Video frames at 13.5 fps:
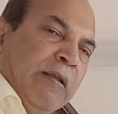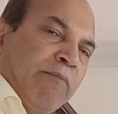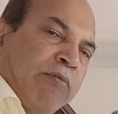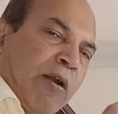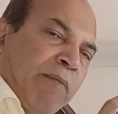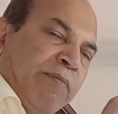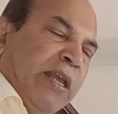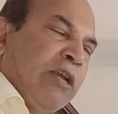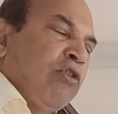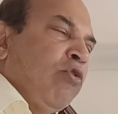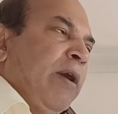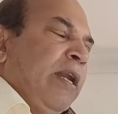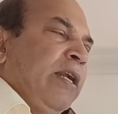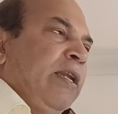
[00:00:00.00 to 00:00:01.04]
From the
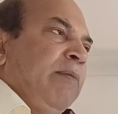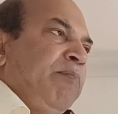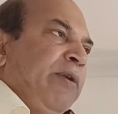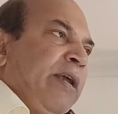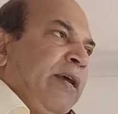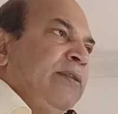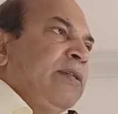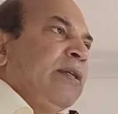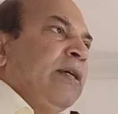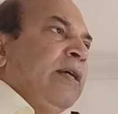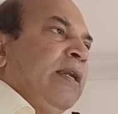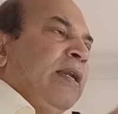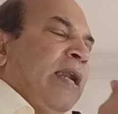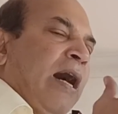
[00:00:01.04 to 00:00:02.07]
equivalent impedance,
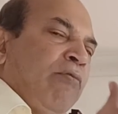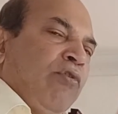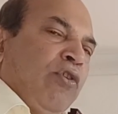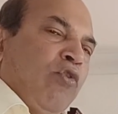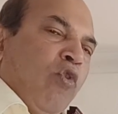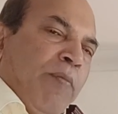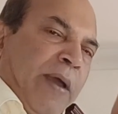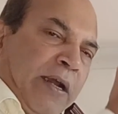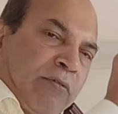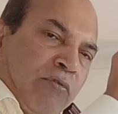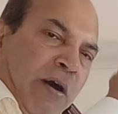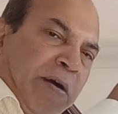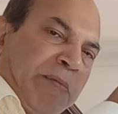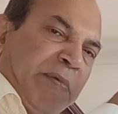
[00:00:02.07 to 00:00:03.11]
now we go back to
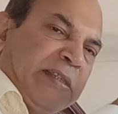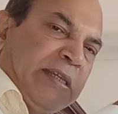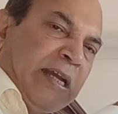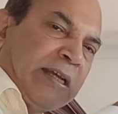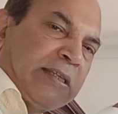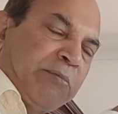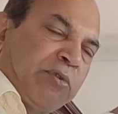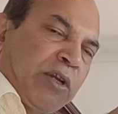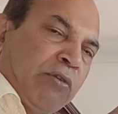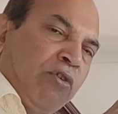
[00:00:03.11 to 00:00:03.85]
our basic assumption.